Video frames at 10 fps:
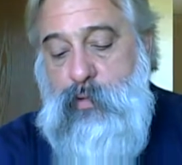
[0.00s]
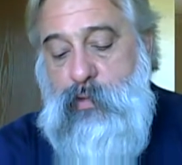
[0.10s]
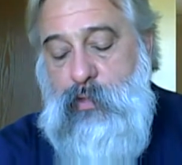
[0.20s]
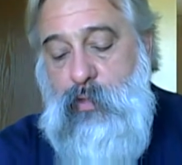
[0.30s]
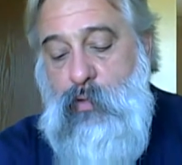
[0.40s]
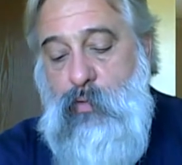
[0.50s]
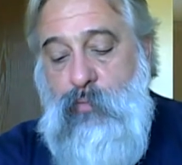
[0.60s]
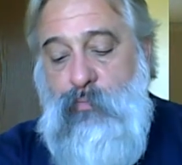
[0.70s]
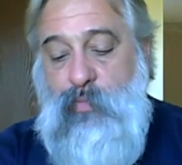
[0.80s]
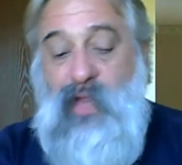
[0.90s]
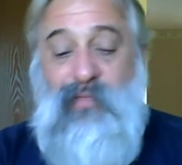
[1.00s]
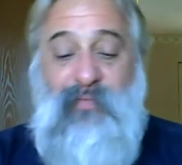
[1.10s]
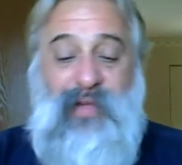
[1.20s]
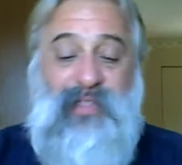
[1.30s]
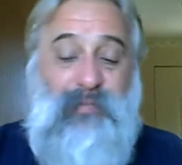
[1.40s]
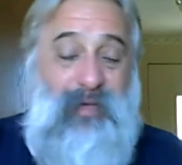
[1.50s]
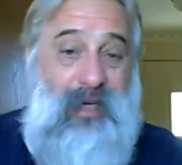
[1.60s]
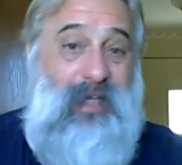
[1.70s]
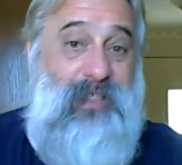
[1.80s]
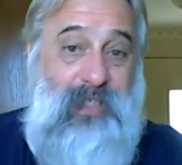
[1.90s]
So I even found some
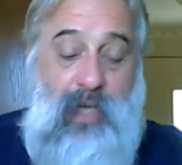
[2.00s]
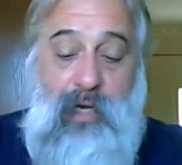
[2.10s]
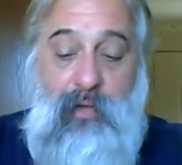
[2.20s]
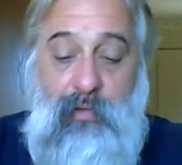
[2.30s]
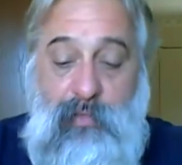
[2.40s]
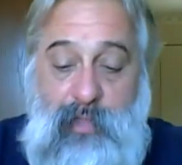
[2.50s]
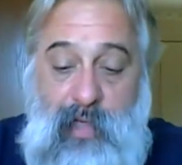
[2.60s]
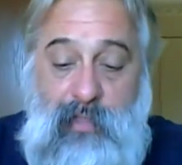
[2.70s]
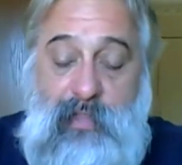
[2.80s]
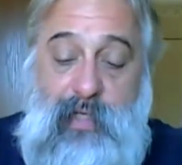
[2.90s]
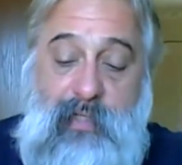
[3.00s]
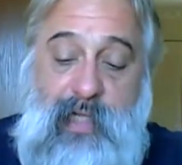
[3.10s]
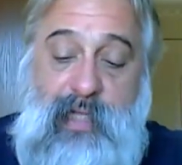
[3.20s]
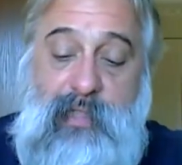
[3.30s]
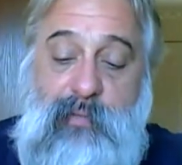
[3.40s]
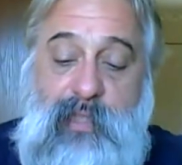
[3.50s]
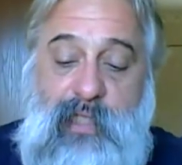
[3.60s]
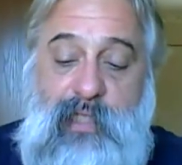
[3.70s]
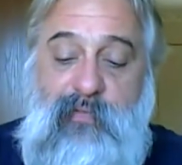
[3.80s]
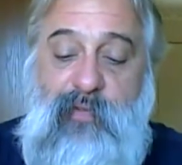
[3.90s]
clean shot loads downstairs. I had some
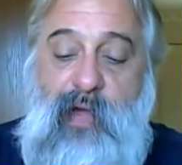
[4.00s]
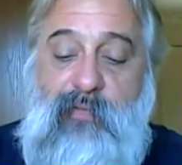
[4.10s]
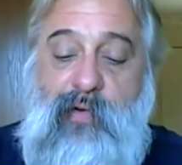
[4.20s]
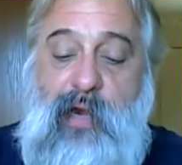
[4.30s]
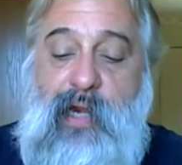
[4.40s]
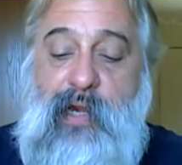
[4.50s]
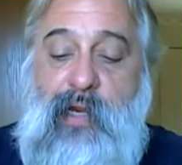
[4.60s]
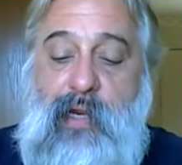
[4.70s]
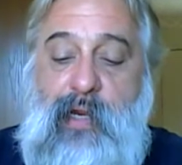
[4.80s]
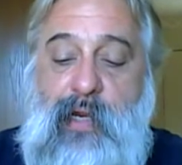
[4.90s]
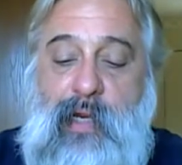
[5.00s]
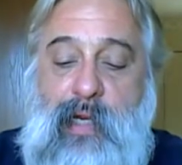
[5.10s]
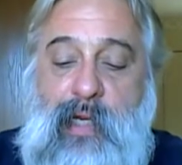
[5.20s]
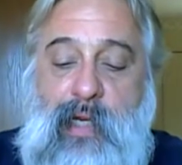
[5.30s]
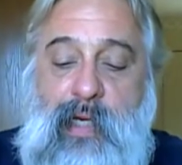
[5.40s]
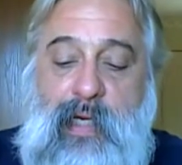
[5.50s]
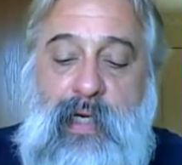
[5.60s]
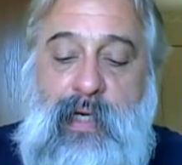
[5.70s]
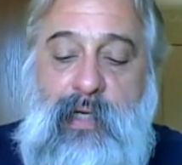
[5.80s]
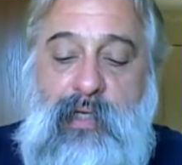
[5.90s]
65 grain
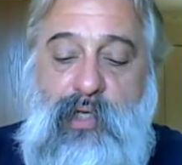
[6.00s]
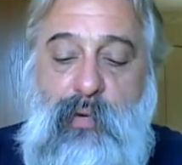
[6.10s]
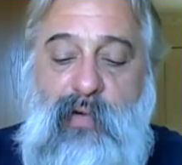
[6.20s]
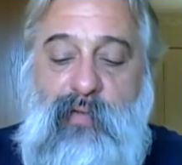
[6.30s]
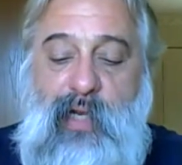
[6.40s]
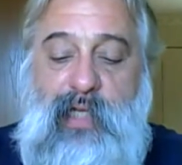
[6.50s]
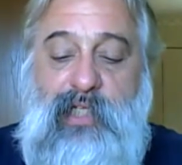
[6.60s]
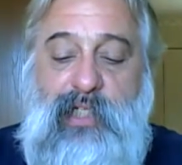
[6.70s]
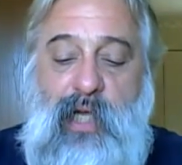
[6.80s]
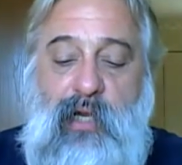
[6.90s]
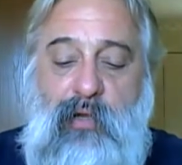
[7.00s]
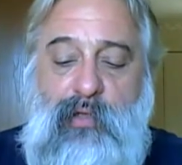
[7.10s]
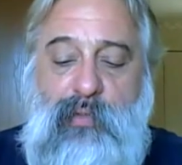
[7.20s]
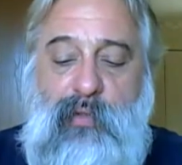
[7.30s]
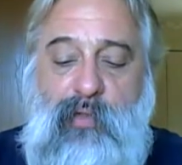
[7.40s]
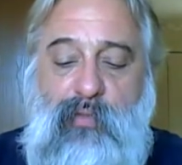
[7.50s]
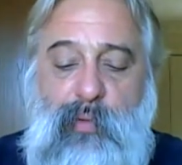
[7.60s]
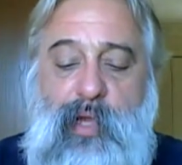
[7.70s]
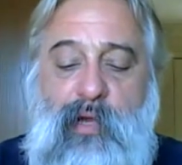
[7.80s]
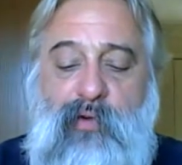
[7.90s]
2F clean shot loads with a
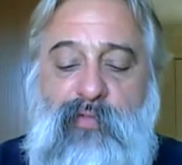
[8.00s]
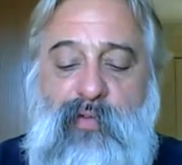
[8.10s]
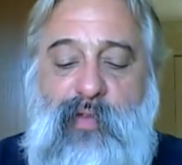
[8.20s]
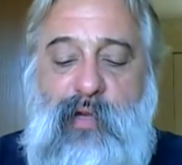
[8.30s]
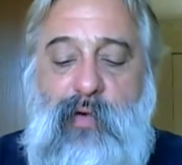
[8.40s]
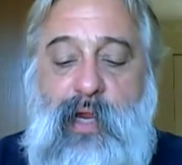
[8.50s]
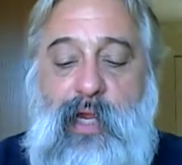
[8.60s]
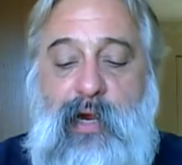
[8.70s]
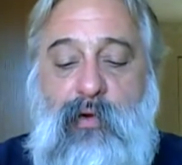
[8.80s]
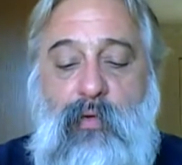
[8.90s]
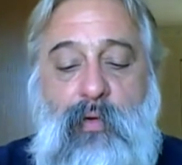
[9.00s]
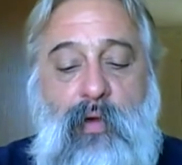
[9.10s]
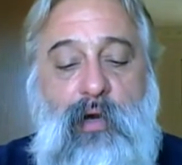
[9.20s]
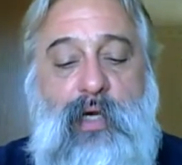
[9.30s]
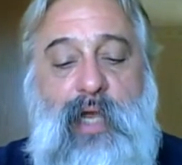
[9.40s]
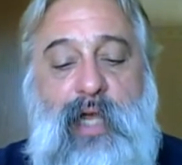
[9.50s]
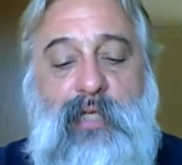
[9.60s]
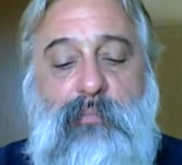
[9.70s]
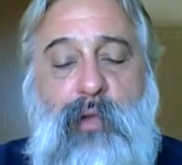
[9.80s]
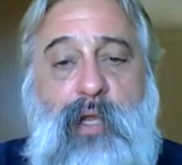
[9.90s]
350 grain Carroll hard
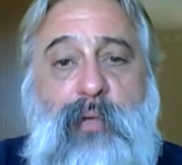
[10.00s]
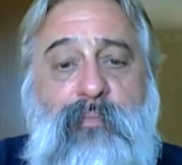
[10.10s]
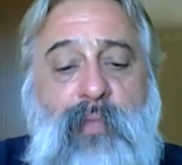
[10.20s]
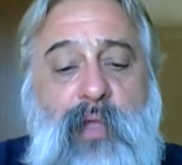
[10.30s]
cast bullet,